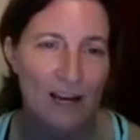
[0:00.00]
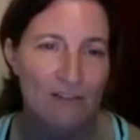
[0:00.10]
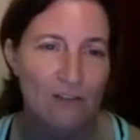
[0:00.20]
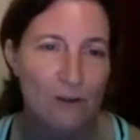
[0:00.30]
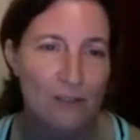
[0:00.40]

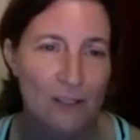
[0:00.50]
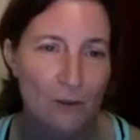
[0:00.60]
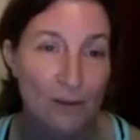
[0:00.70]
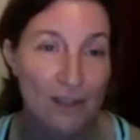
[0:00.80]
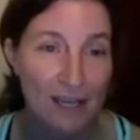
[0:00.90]
have focused on
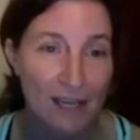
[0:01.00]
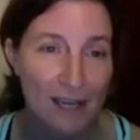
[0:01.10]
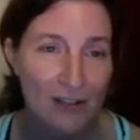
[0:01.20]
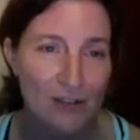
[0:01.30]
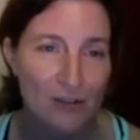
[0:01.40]
what they
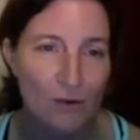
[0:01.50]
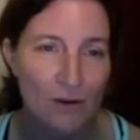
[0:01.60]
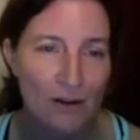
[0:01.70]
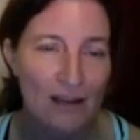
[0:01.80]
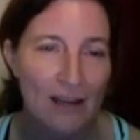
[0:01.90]
can do,
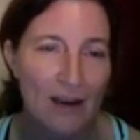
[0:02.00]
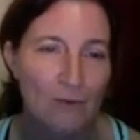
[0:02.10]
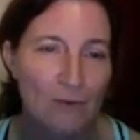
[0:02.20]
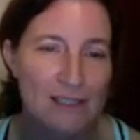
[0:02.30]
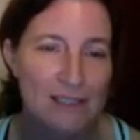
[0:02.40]

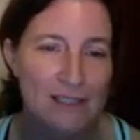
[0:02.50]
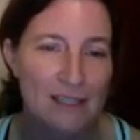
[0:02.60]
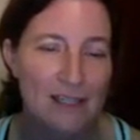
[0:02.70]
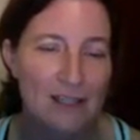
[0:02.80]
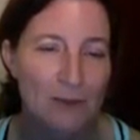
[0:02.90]
and we
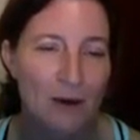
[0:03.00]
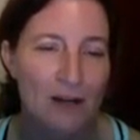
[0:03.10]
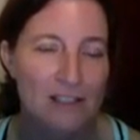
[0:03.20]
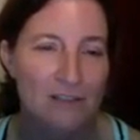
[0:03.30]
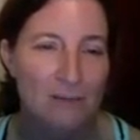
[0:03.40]
see in a
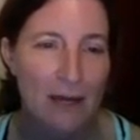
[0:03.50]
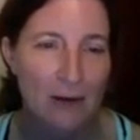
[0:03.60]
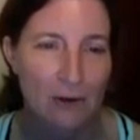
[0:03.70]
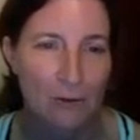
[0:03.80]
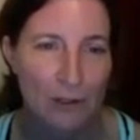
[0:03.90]
positive
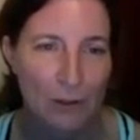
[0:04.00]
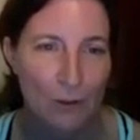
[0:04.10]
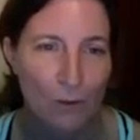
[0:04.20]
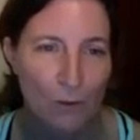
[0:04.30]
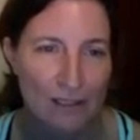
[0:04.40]
manner what the
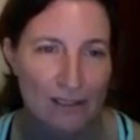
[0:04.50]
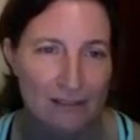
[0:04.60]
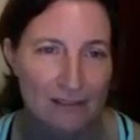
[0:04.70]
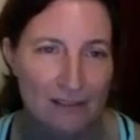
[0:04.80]
goal is.